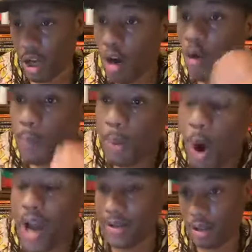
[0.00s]

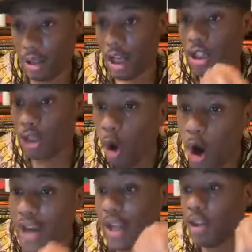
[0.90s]
reporting
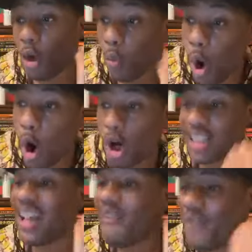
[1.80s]
during the
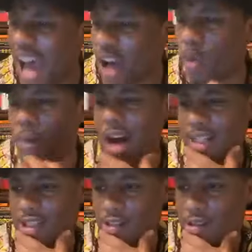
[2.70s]
war's final
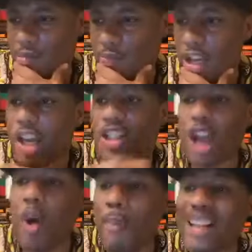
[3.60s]
months,
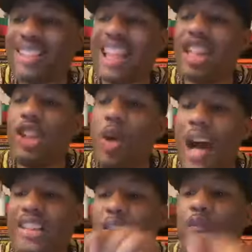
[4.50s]
so much that the
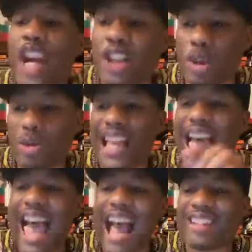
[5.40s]
U.S. officials
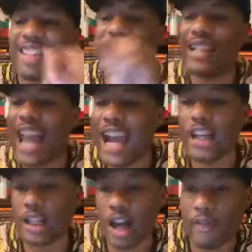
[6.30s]
asked the
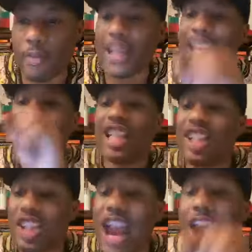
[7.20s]
Canadian government to
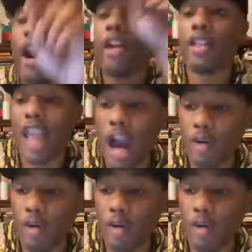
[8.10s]
share their